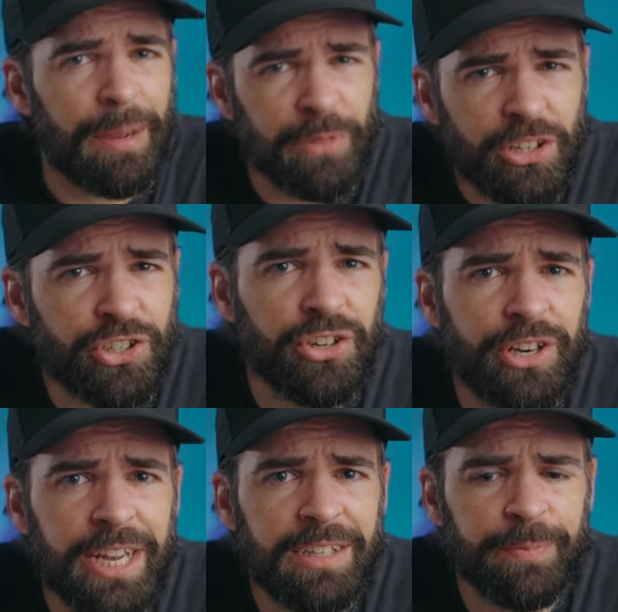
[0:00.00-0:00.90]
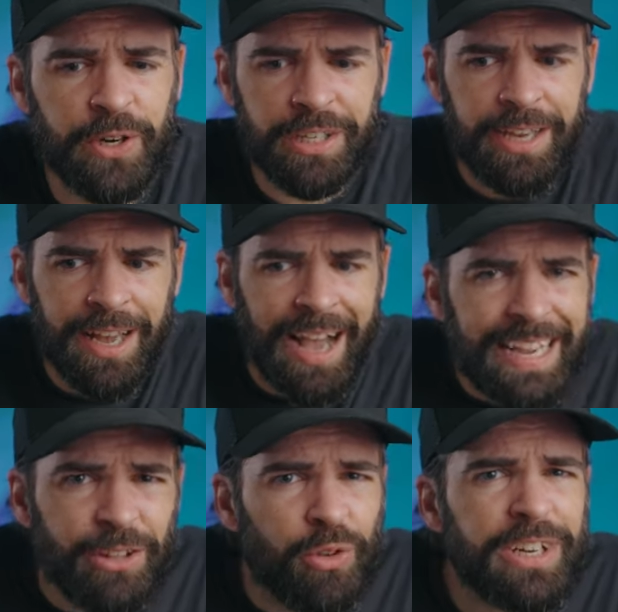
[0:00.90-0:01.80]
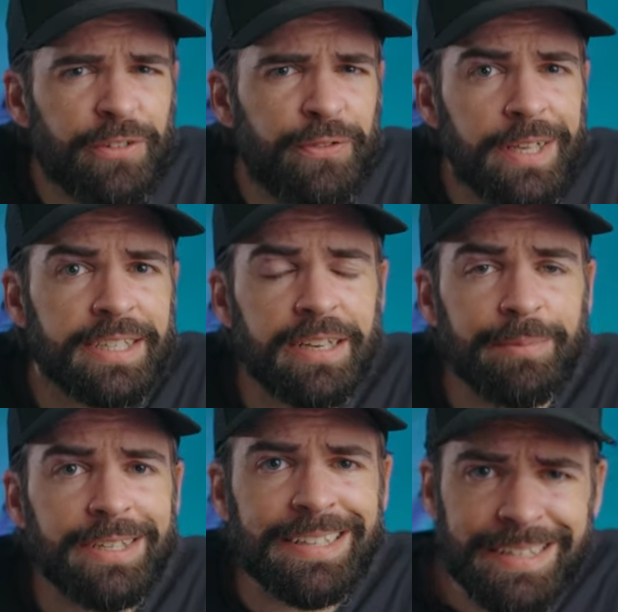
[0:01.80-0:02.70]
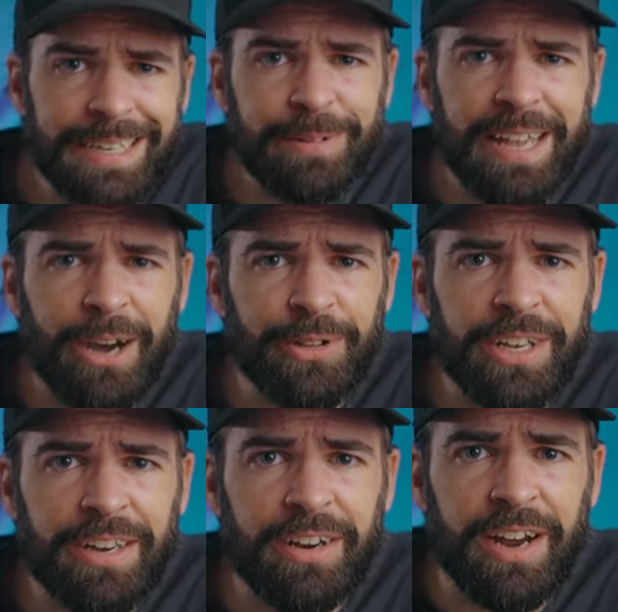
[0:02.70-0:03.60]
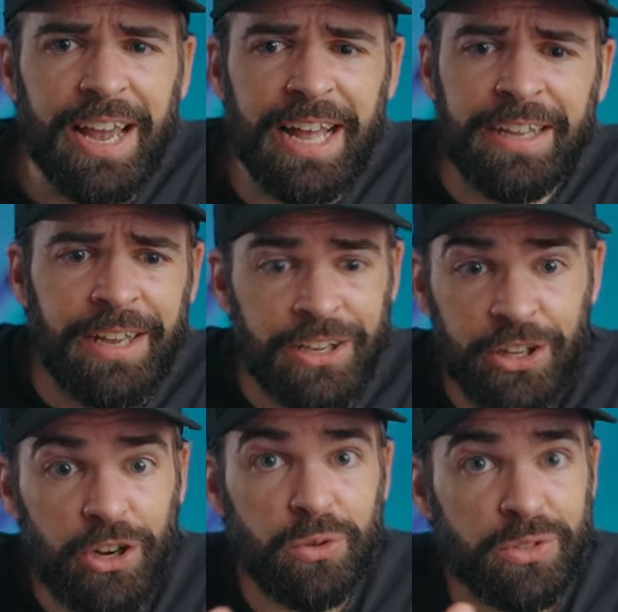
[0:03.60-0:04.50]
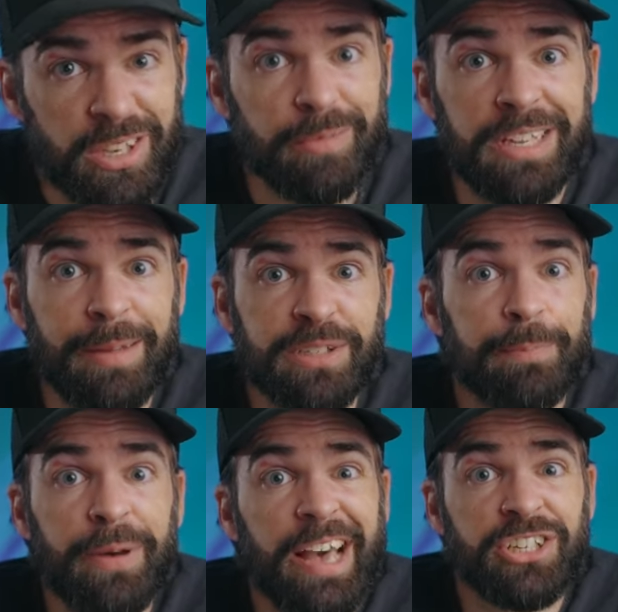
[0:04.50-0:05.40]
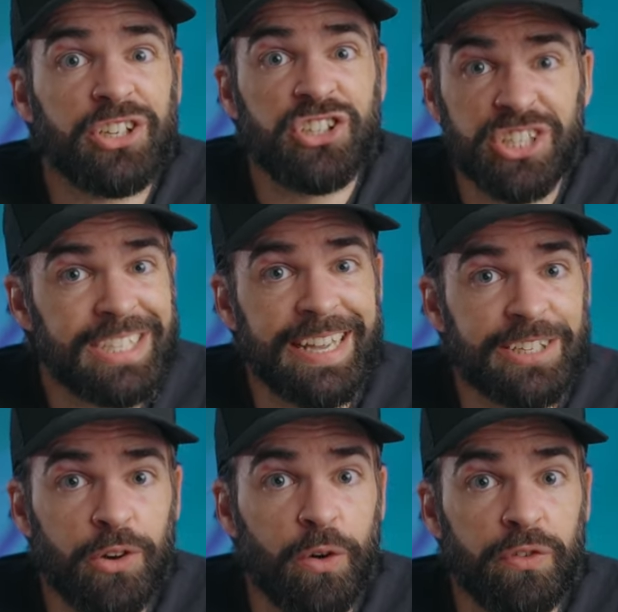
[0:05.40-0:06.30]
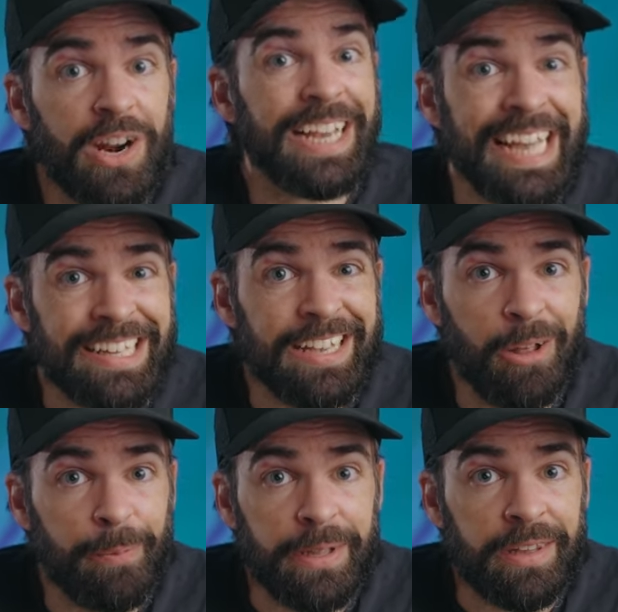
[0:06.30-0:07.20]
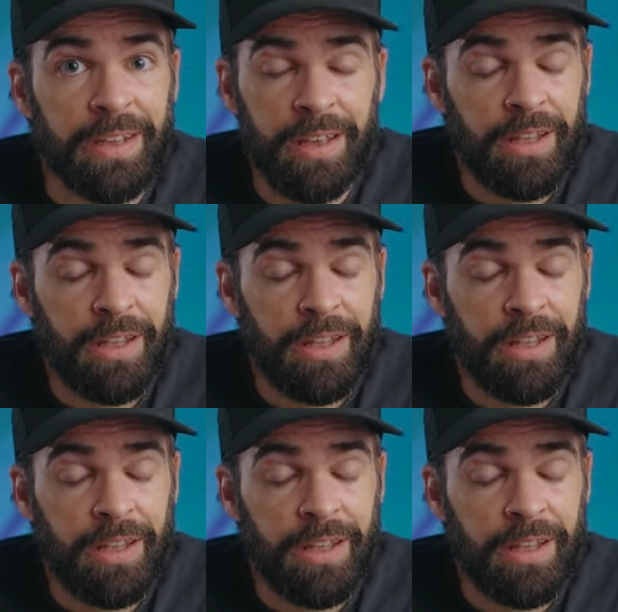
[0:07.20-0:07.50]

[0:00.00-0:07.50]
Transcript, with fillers: I'm not sure yet, but I can already feel something deep down here. And you know, sometimes the passion just takes over. I can't help it.